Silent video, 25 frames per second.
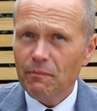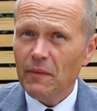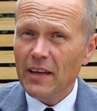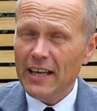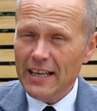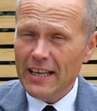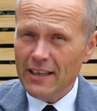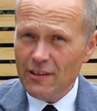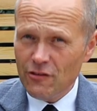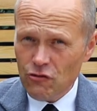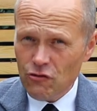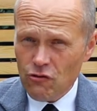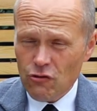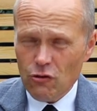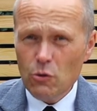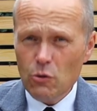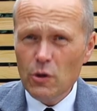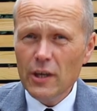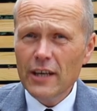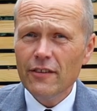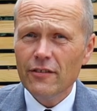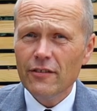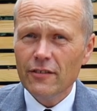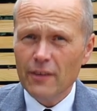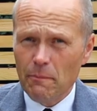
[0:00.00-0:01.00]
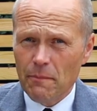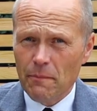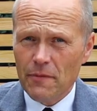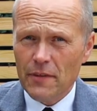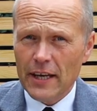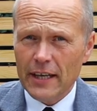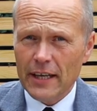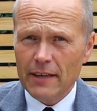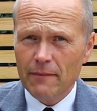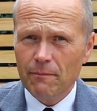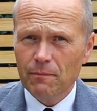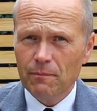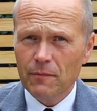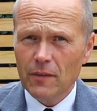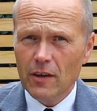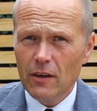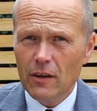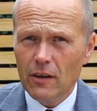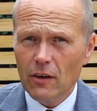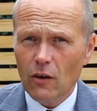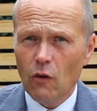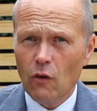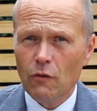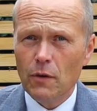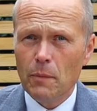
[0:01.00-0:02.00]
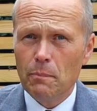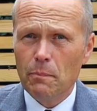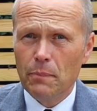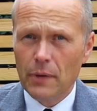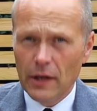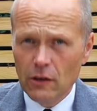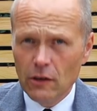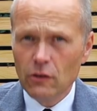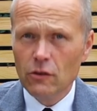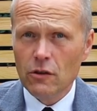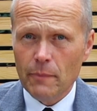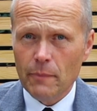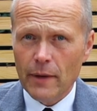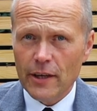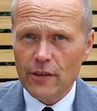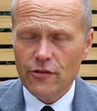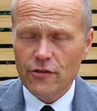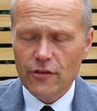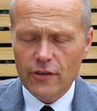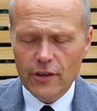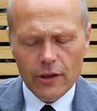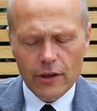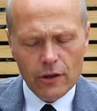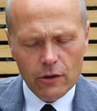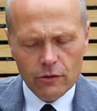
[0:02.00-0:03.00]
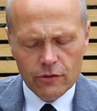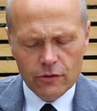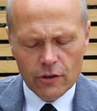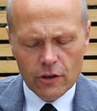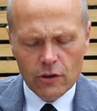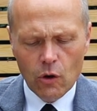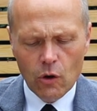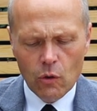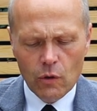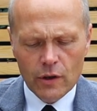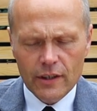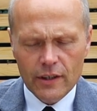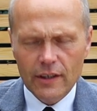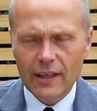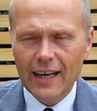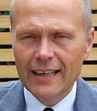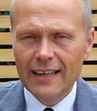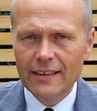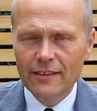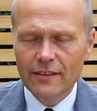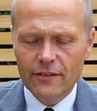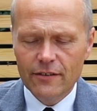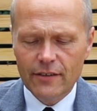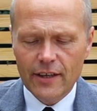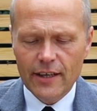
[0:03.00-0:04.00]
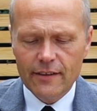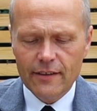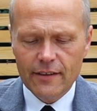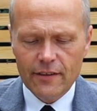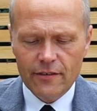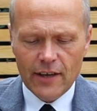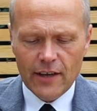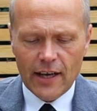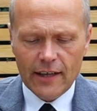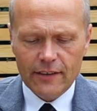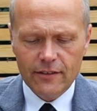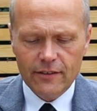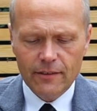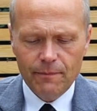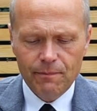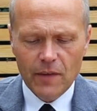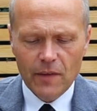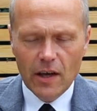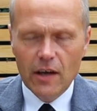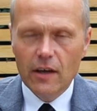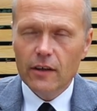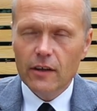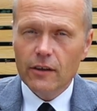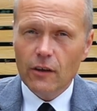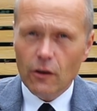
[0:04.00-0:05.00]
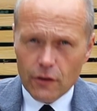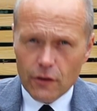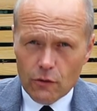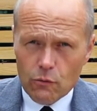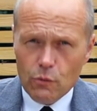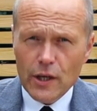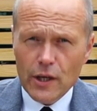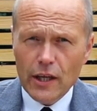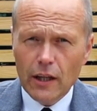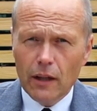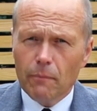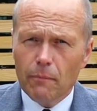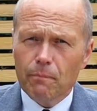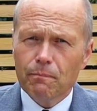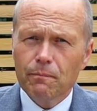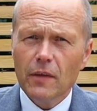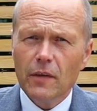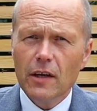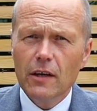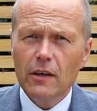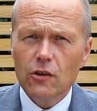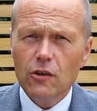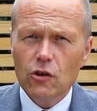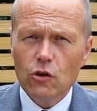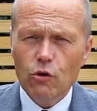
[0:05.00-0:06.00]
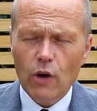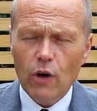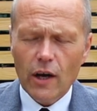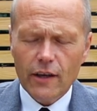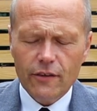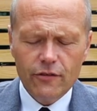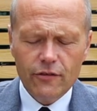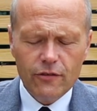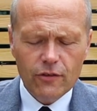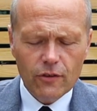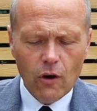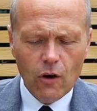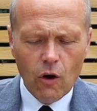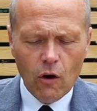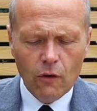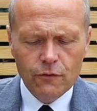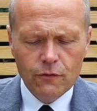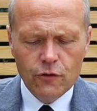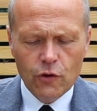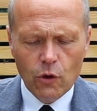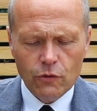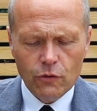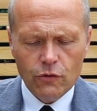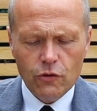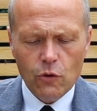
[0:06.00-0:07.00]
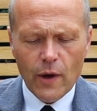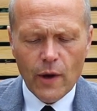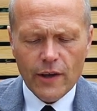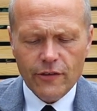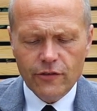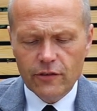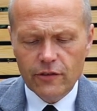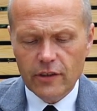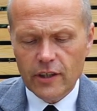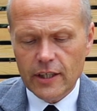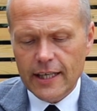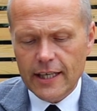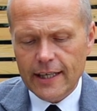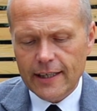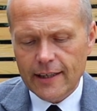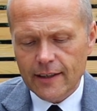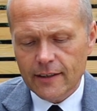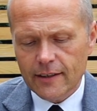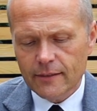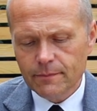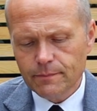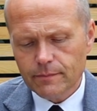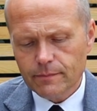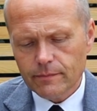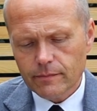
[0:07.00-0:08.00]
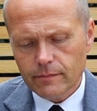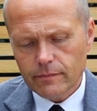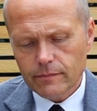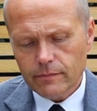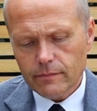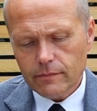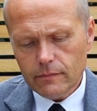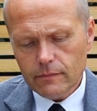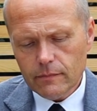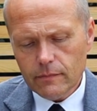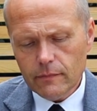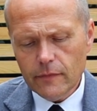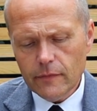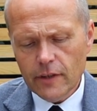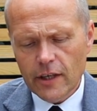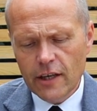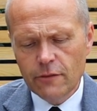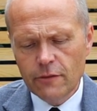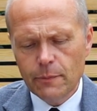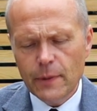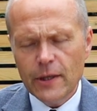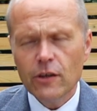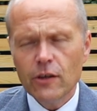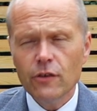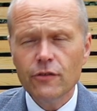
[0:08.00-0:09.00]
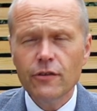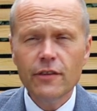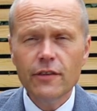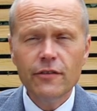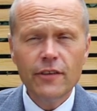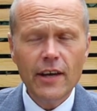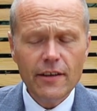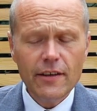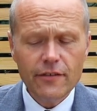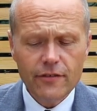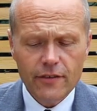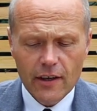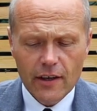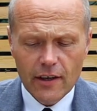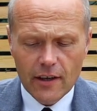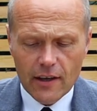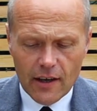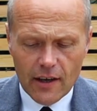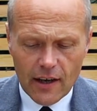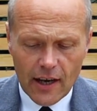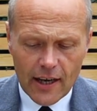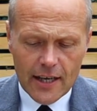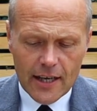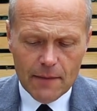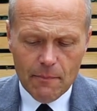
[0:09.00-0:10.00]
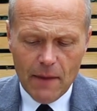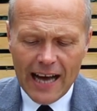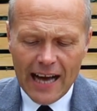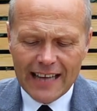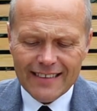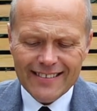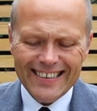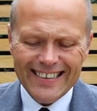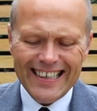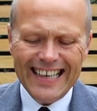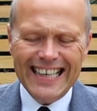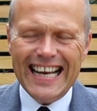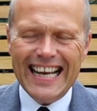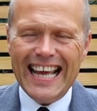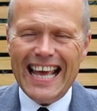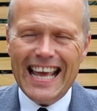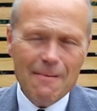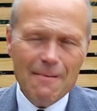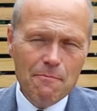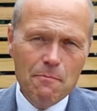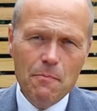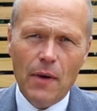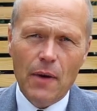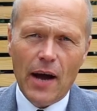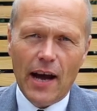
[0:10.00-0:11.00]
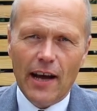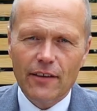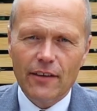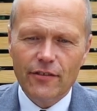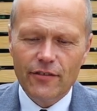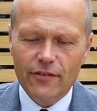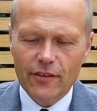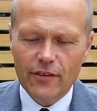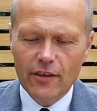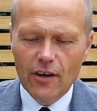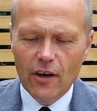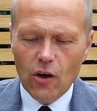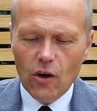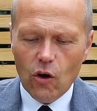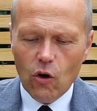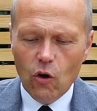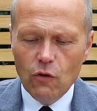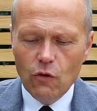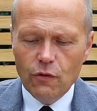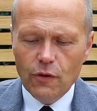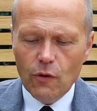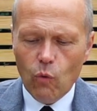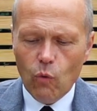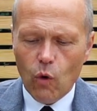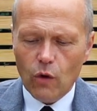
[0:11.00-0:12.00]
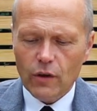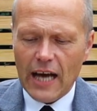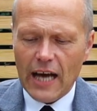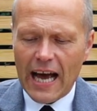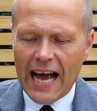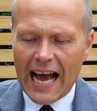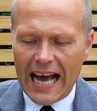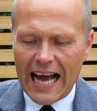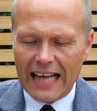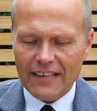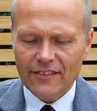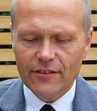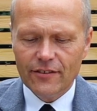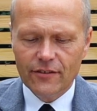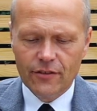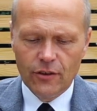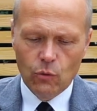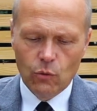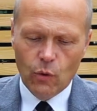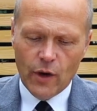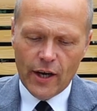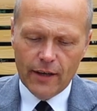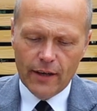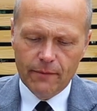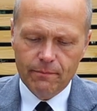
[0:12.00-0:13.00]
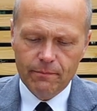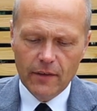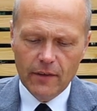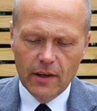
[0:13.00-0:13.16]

It is truly something of a pilgrimage, you know, to go and undertake this act. Now, the real crux of John's question here is because he says, I am at an impasse over what hat to wear.